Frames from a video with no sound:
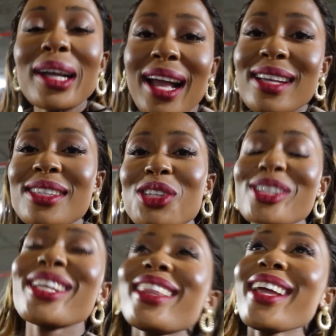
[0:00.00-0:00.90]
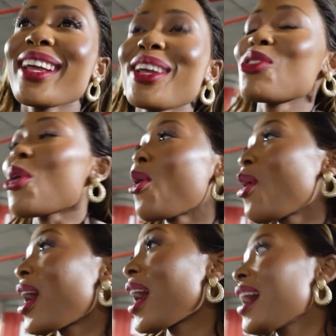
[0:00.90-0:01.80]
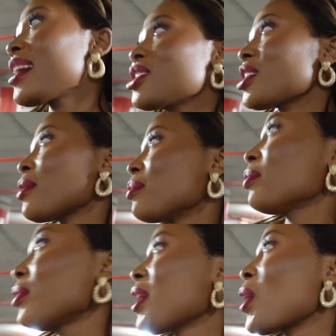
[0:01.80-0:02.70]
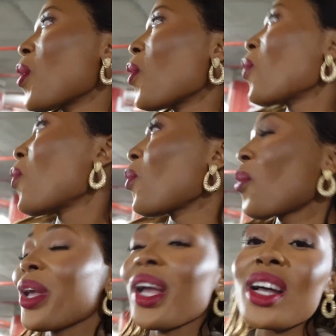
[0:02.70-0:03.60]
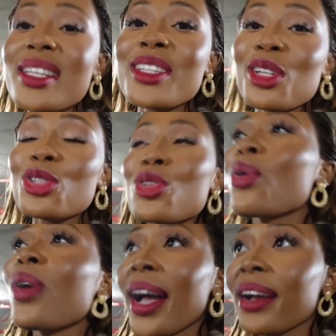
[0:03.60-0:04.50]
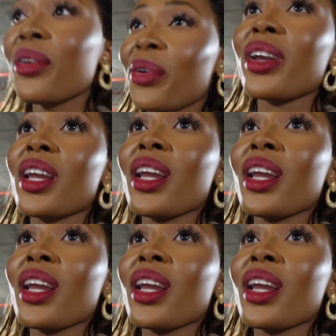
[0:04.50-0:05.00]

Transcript: Guys, did you thing? Yo, Hashem. We are still so hungry.